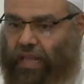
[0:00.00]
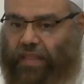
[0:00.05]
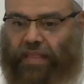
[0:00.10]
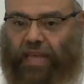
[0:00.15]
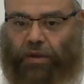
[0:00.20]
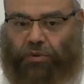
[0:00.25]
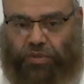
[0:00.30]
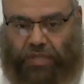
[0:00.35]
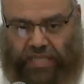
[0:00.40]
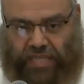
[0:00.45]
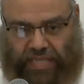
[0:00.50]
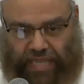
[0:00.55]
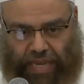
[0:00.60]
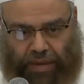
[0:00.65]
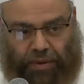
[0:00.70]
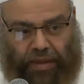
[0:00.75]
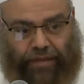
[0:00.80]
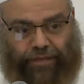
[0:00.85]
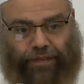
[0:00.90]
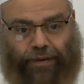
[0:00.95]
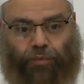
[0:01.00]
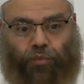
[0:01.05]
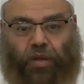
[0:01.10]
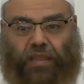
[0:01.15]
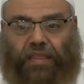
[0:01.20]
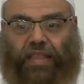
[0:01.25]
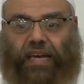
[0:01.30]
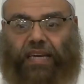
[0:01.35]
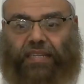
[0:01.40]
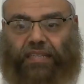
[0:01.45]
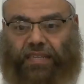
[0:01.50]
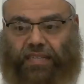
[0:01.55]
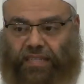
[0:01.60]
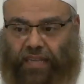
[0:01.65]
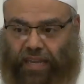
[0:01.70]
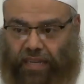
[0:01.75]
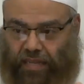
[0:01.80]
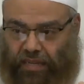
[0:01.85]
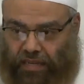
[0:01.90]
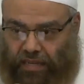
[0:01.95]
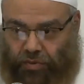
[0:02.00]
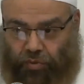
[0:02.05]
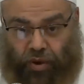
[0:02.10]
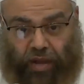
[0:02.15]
And they would stay away from what they desire.